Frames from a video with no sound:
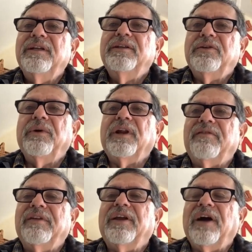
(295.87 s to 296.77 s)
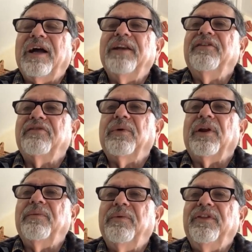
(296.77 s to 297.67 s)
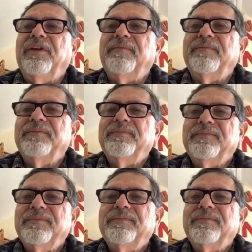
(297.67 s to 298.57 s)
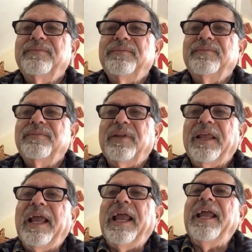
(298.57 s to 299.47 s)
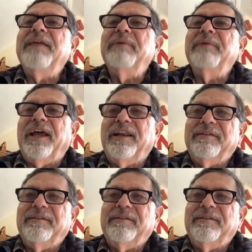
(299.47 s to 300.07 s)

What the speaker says: to realizing God is really with you. Amen.